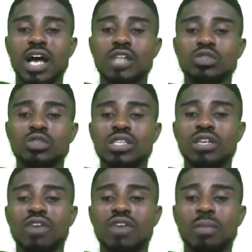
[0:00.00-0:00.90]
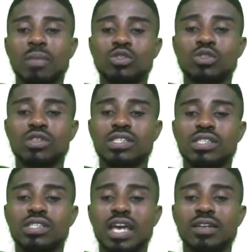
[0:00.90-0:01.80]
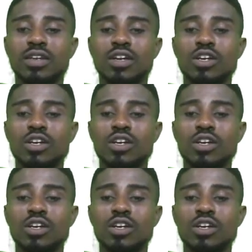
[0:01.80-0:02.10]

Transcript: And 20 divided by 2 is 10.